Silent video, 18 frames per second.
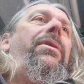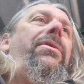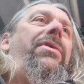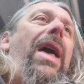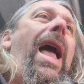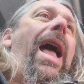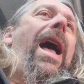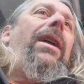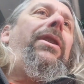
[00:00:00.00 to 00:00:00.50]

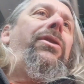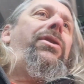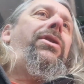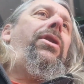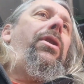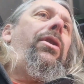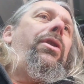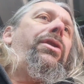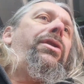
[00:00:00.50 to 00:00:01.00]
that
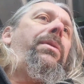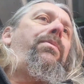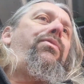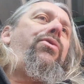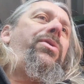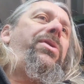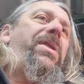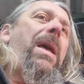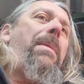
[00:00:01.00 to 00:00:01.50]
does
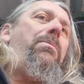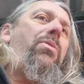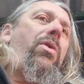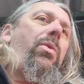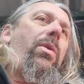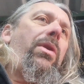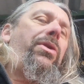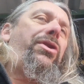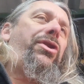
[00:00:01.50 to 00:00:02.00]
present me
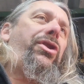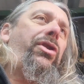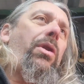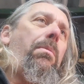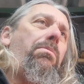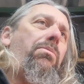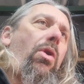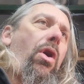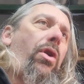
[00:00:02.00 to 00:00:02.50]
with
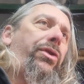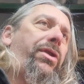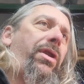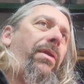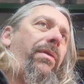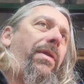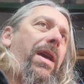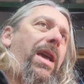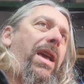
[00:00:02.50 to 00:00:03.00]
somewhat
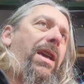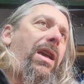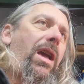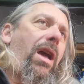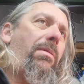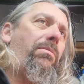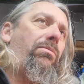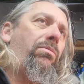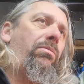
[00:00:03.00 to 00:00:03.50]
of
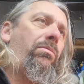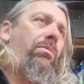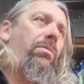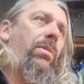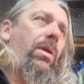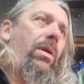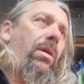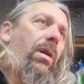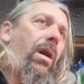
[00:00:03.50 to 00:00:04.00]
a
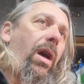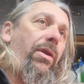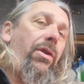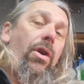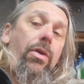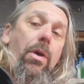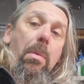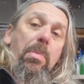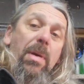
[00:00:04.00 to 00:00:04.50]

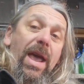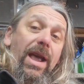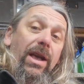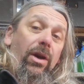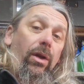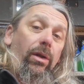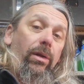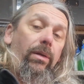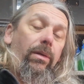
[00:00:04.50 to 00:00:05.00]
another
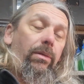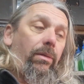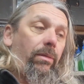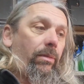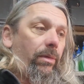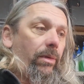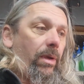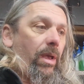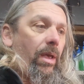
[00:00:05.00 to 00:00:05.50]
pickle.
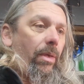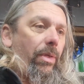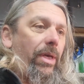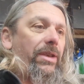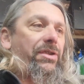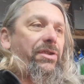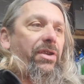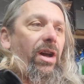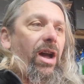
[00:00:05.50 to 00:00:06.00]

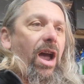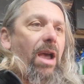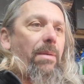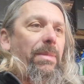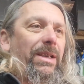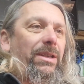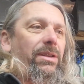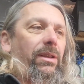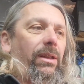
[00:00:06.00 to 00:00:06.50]
This time
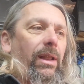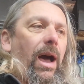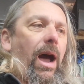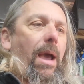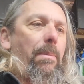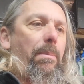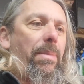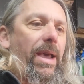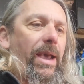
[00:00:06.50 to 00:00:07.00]
it's
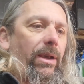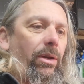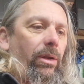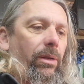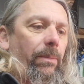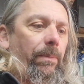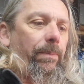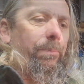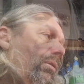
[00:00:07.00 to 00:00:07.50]
lime pickle.
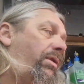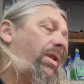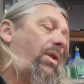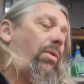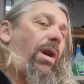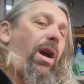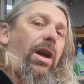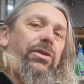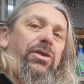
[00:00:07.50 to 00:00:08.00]
Do
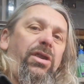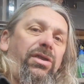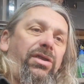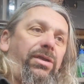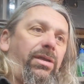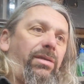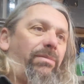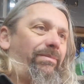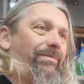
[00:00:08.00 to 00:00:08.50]
I
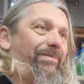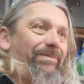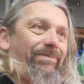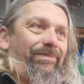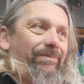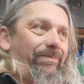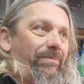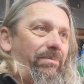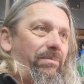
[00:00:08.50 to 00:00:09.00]
just
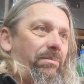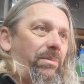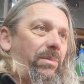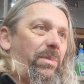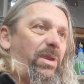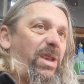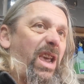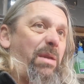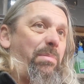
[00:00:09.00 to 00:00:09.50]

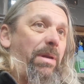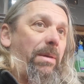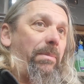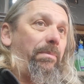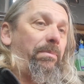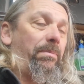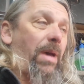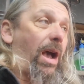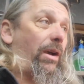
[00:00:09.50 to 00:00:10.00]
keep it?
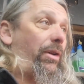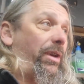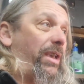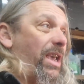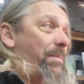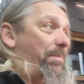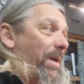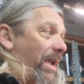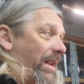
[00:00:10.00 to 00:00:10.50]
I could
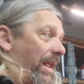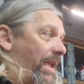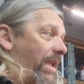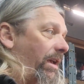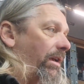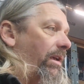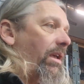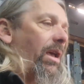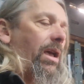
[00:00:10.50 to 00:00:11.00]
keep it in here,
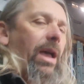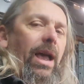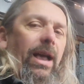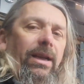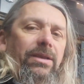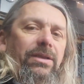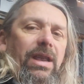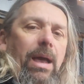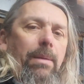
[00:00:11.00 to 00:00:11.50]

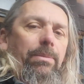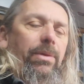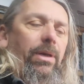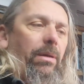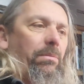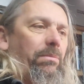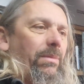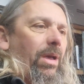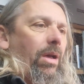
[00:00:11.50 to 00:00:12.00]
except that
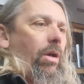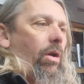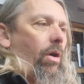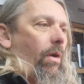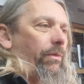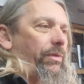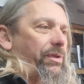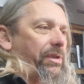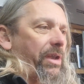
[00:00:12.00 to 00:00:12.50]

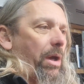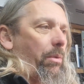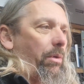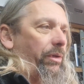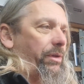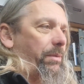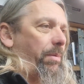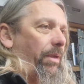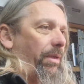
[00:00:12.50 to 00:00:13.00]
obviously I want
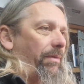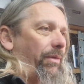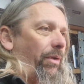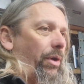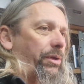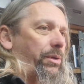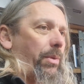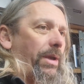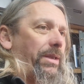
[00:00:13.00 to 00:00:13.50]
to put the
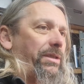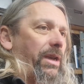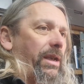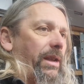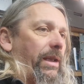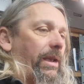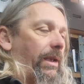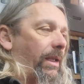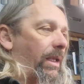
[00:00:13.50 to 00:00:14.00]
420 in
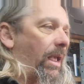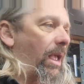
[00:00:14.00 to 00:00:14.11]
here.